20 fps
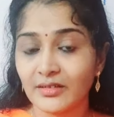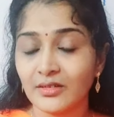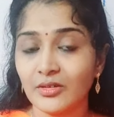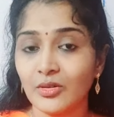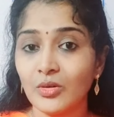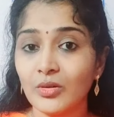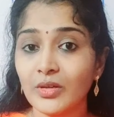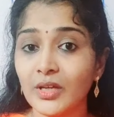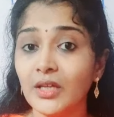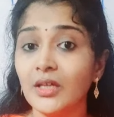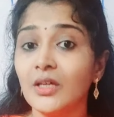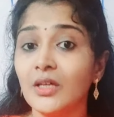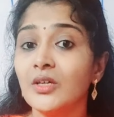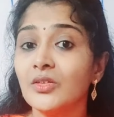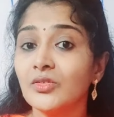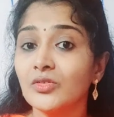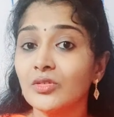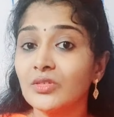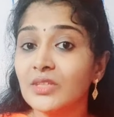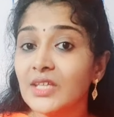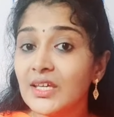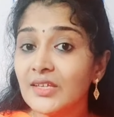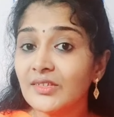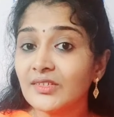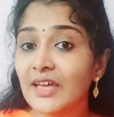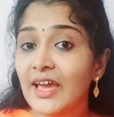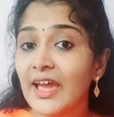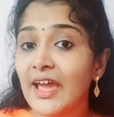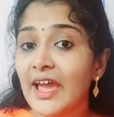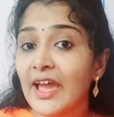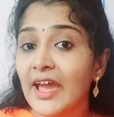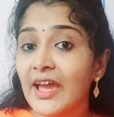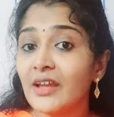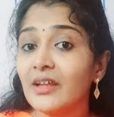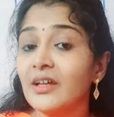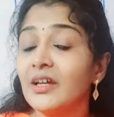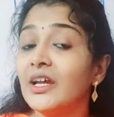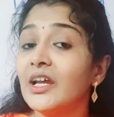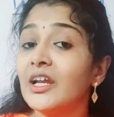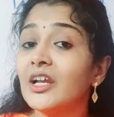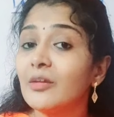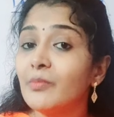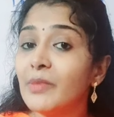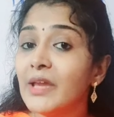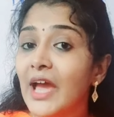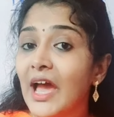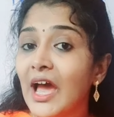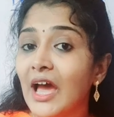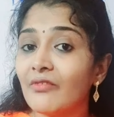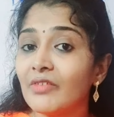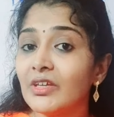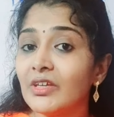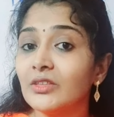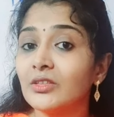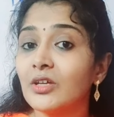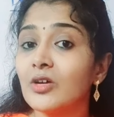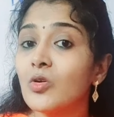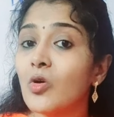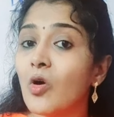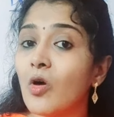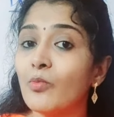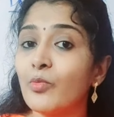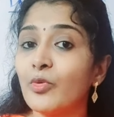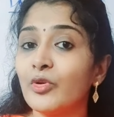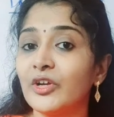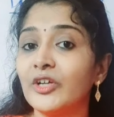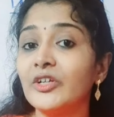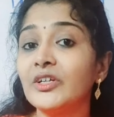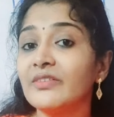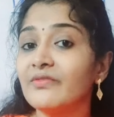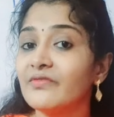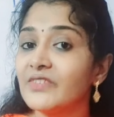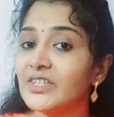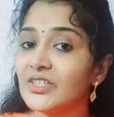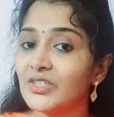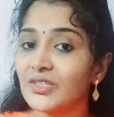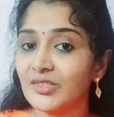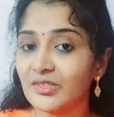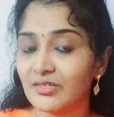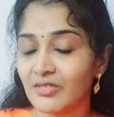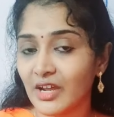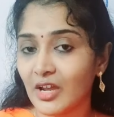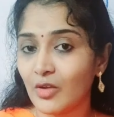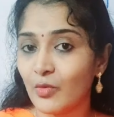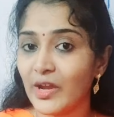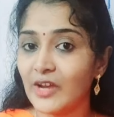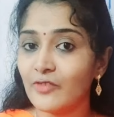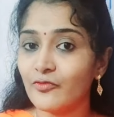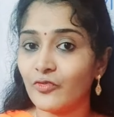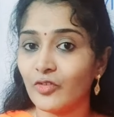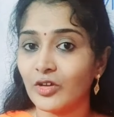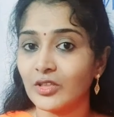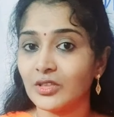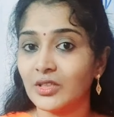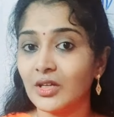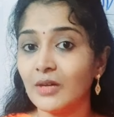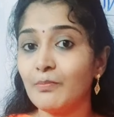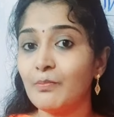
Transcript: Okay, so these air, it will be having the component which is required for the